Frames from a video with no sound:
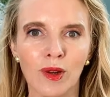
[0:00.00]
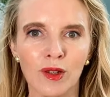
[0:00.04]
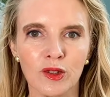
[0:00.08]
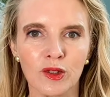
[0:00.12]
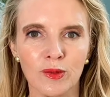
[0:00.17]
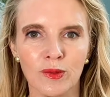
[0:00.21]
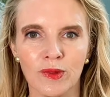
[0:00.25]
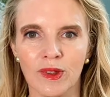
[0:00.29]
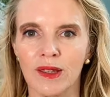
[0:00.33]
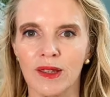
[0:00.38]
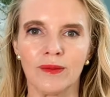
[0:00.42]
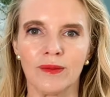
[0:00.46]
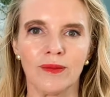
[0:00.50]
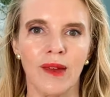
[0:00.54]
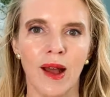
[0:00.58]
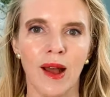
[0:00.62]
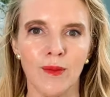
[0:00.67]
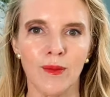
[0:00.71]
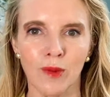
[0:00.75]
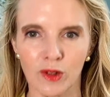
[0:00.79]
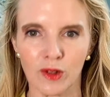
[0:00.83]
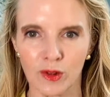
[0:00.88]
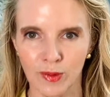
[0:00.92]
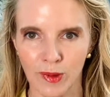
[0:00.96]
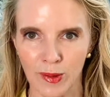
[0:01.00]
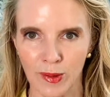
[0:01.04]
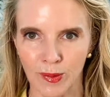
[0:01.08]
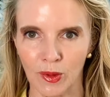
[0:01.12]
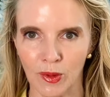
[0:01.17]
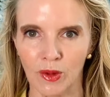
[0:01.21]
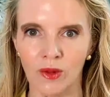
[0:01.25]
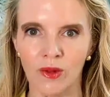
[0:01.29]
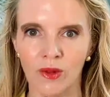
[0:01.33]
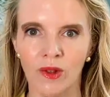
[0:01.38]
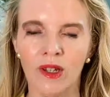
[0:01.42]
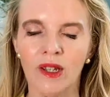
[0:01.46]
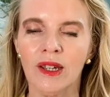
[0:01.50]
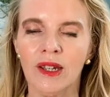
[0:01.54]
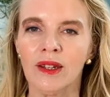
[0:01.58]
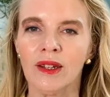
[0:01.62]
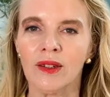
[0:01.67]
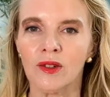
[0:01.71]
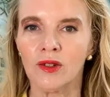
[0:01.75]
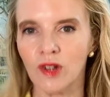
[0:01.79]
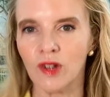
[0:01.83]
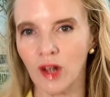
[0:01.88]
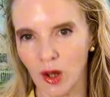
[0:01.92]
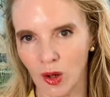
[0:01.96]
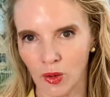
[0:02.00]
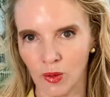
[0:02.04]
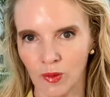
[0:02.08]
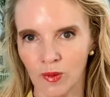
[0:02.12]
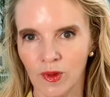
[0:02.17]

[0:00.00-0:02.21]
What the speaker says: than how most people know.